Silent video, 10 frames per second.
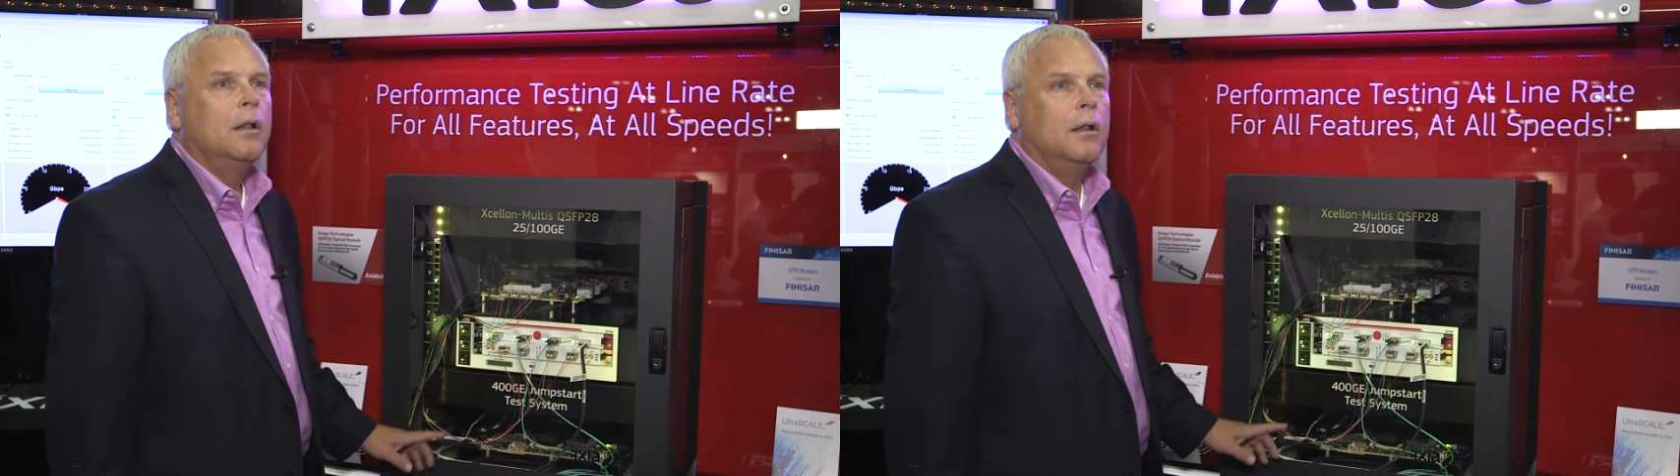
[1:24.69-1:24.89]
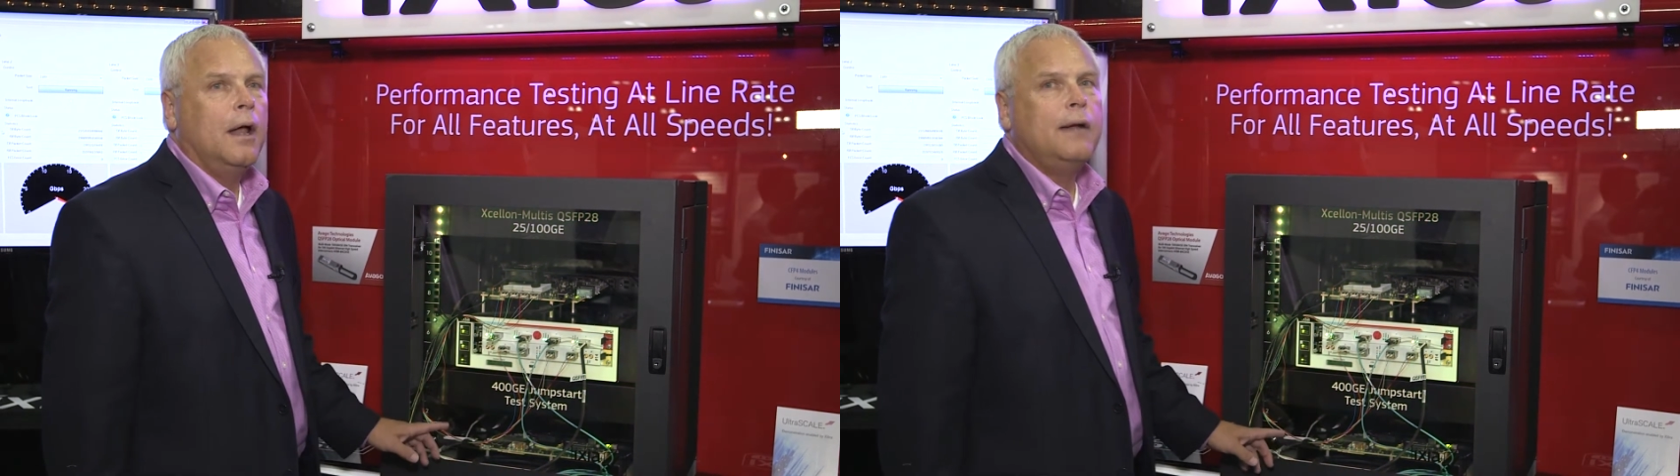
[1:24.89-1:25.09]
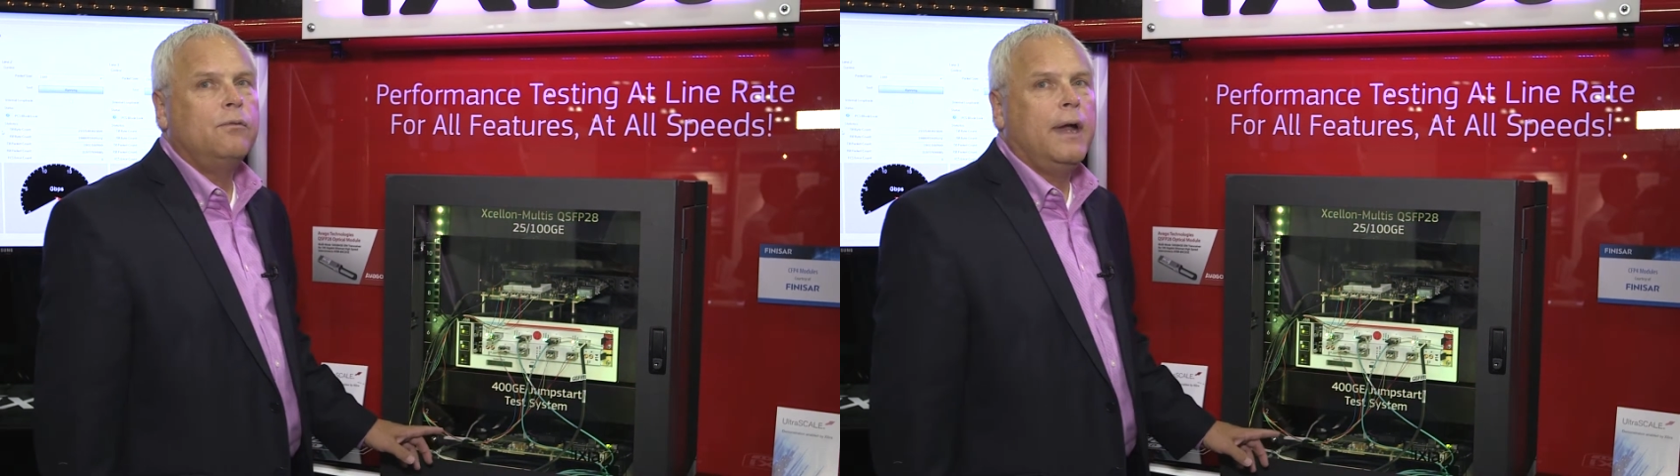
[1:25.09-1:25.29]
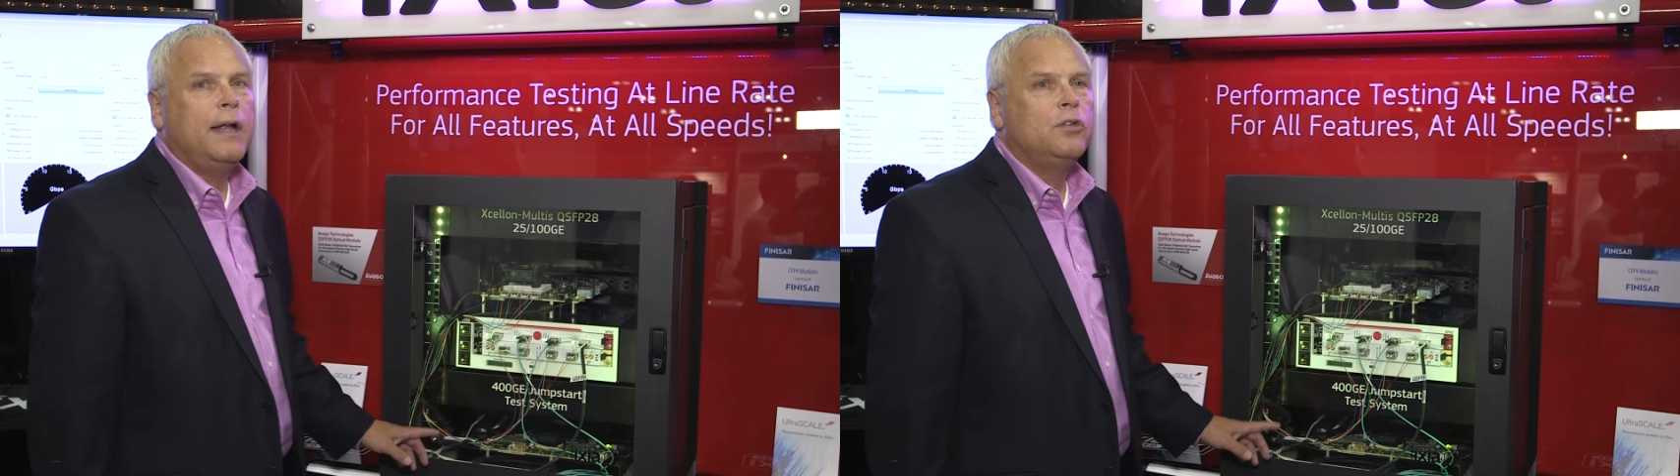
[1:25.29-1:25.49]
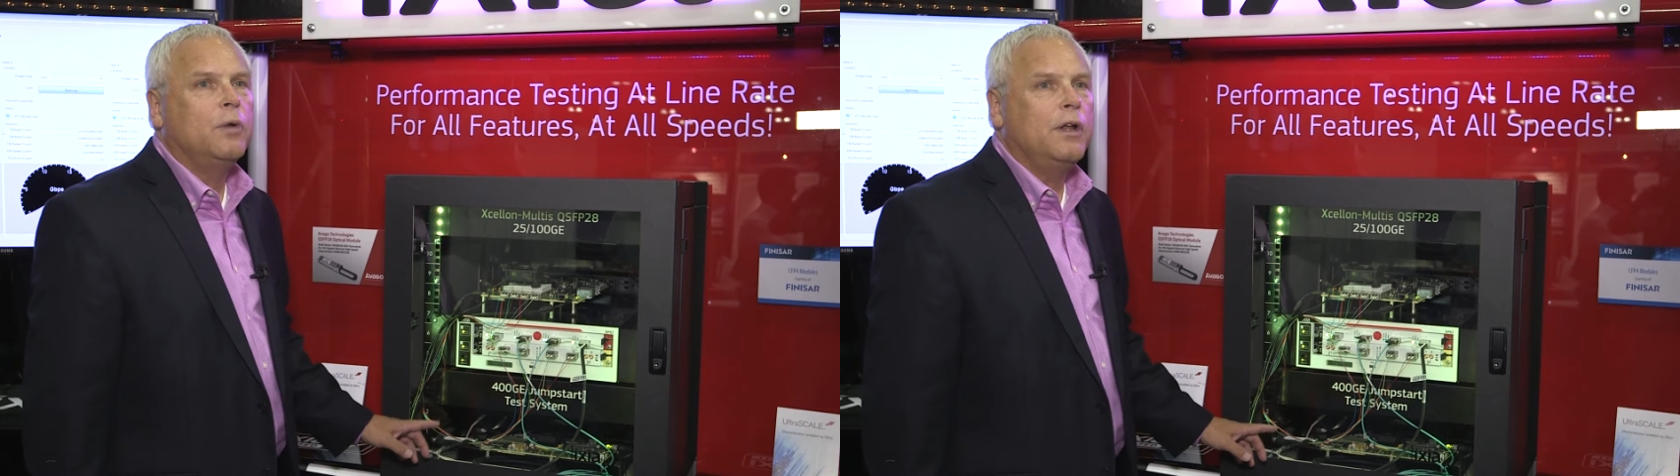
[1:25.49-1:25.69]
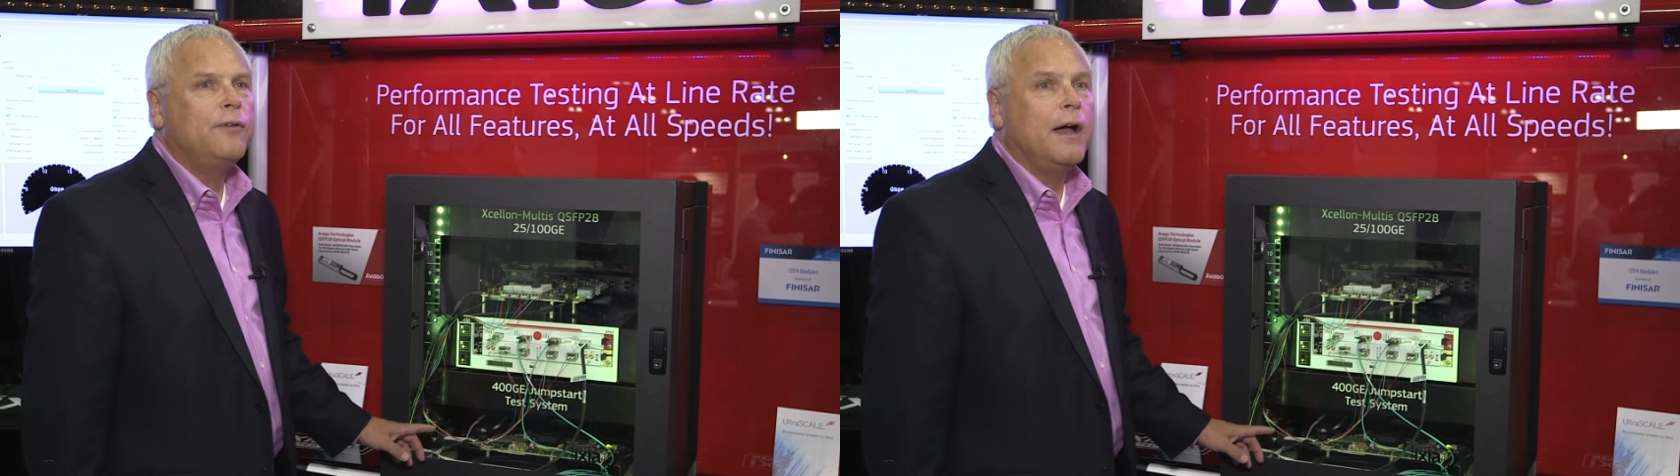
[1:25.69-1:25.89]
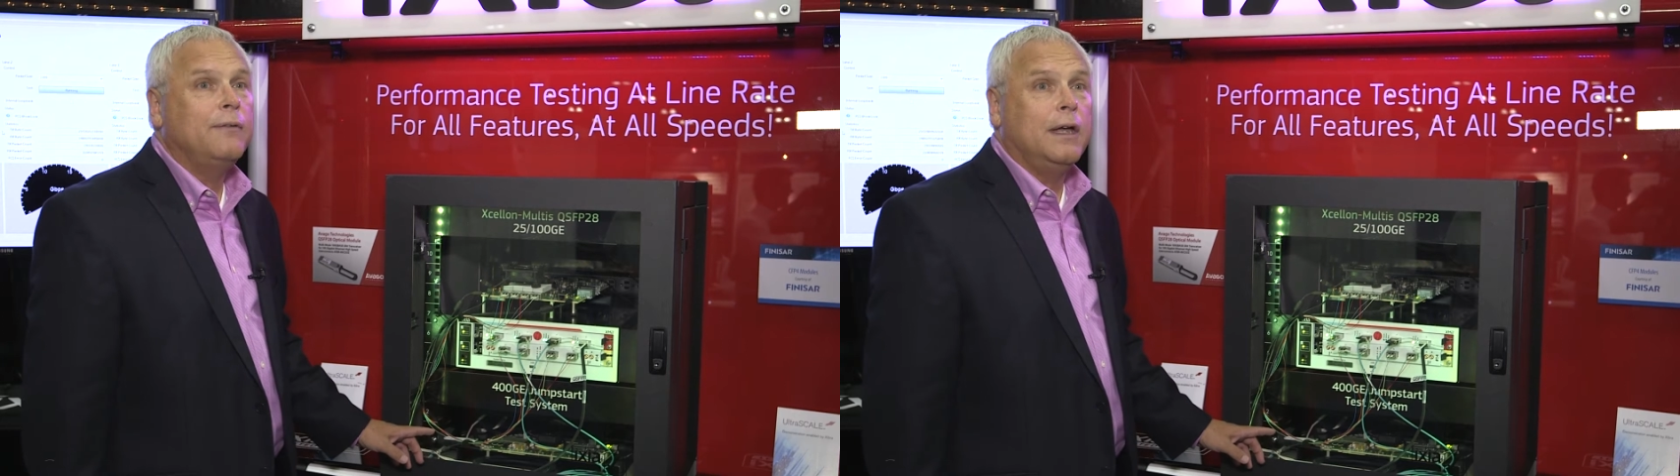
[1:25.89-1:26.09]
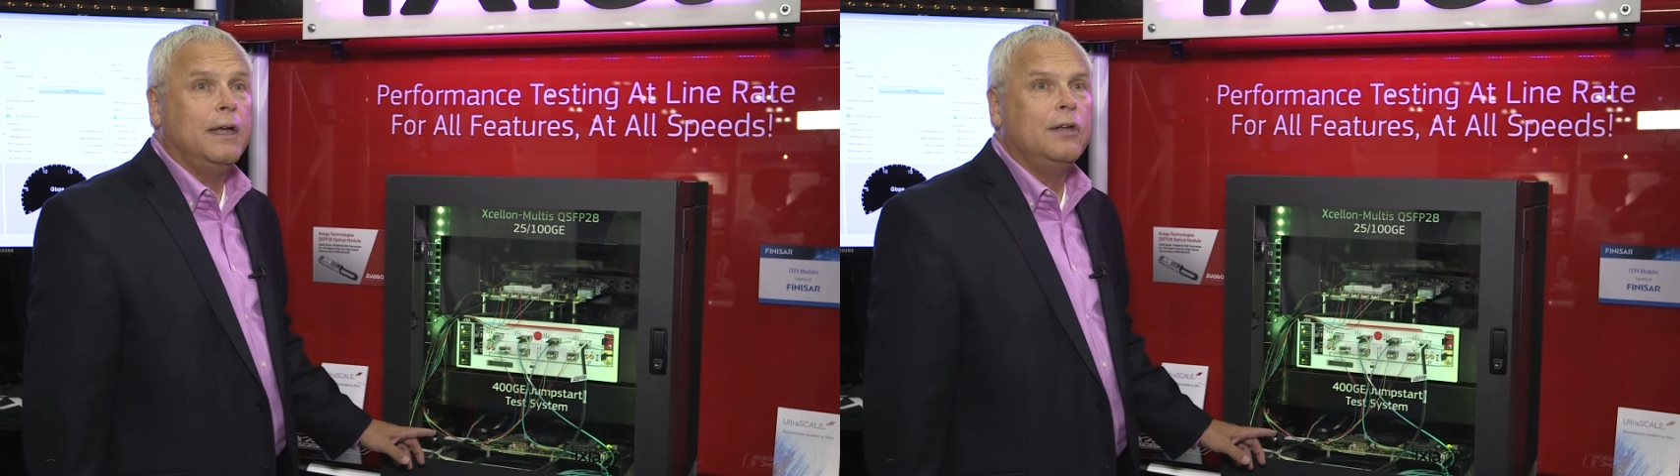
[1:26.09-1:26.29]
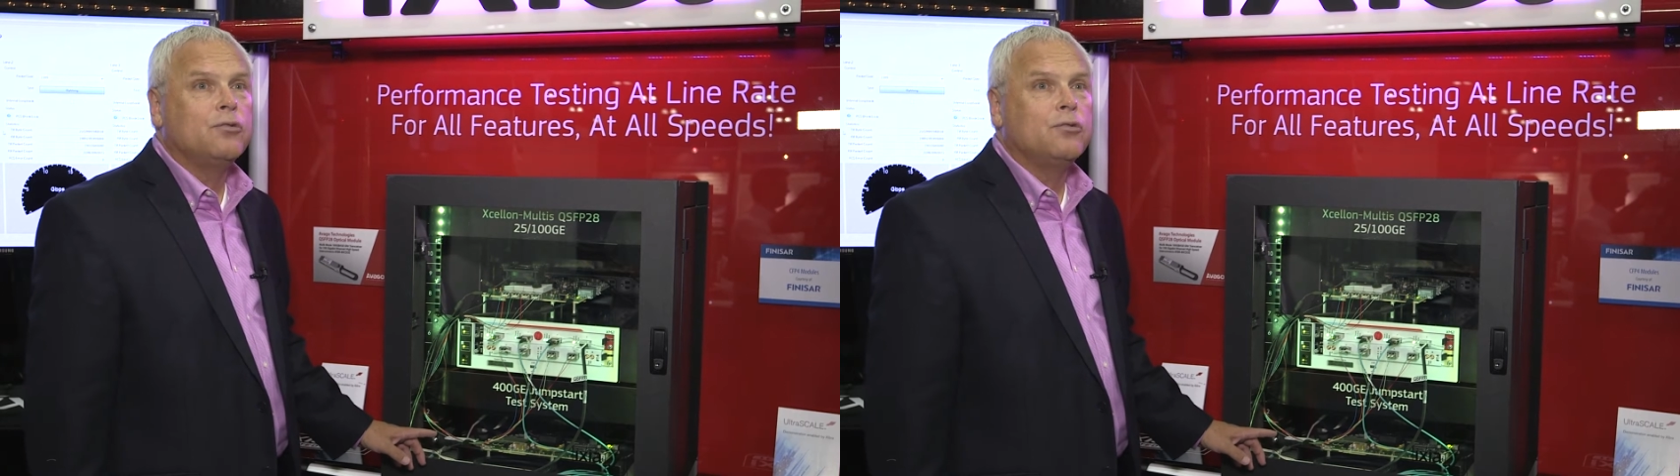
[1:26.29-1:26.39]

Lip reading: line rate 25 gig E